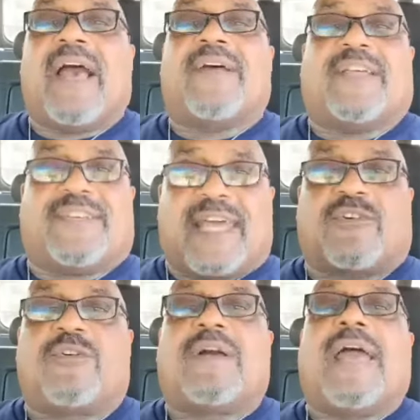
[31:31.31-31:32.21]
the
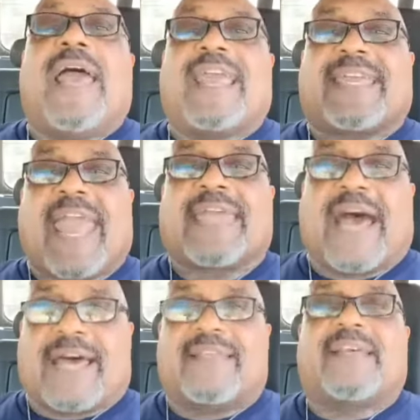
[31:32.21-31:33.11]
devil
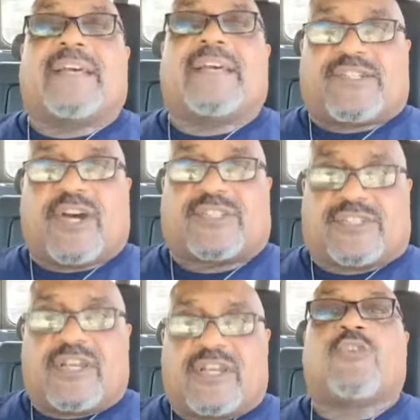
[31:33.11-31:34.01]
cannot touch
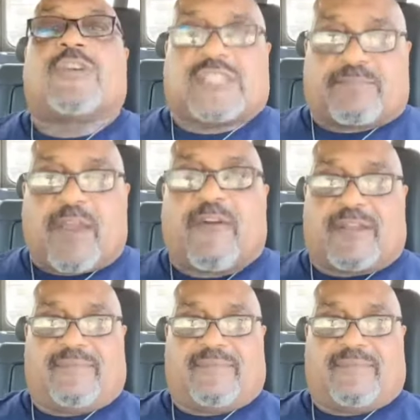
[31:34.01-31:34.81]
your spirit.